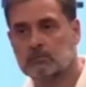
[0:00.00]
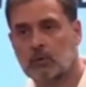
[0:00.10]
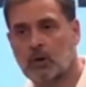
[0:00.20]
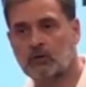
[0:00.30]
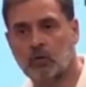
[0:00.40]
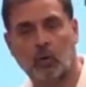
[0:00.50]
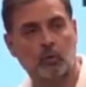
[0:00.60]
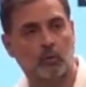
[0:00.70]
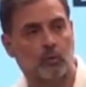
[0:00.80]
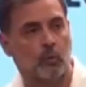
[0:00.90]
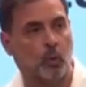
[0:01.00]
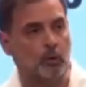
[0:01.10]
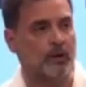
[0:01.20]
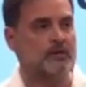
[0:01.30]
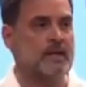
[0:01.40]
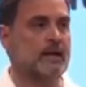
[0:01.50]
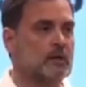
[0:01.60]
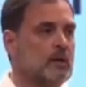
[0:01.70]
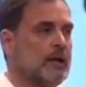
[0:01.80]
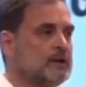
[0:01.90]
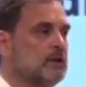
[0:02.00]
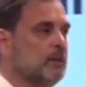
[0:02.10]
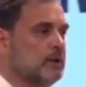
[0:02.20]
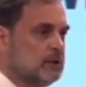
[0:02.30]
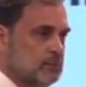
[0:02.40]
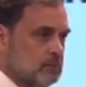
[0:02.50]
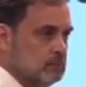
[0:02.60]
Okay, so what we are saying to the Election Commission